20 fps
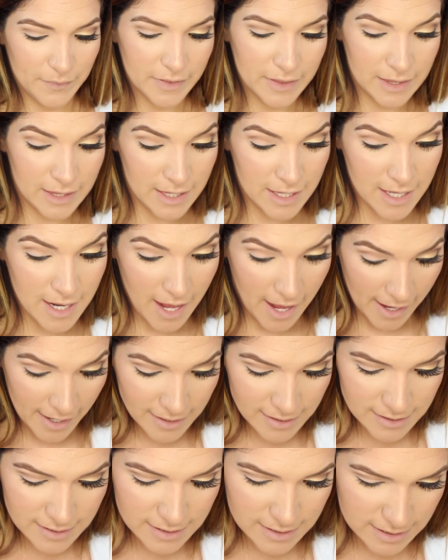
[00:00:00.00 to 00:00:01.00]

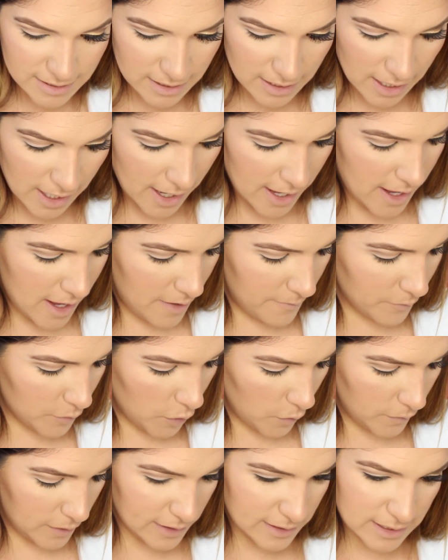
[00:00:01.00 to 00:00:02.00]
Next, I am
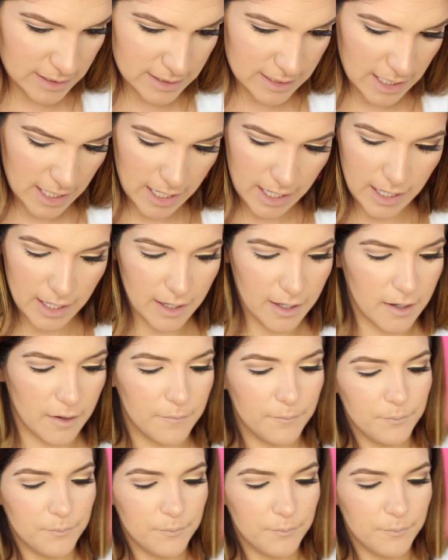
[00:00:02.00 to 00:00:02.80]
going to take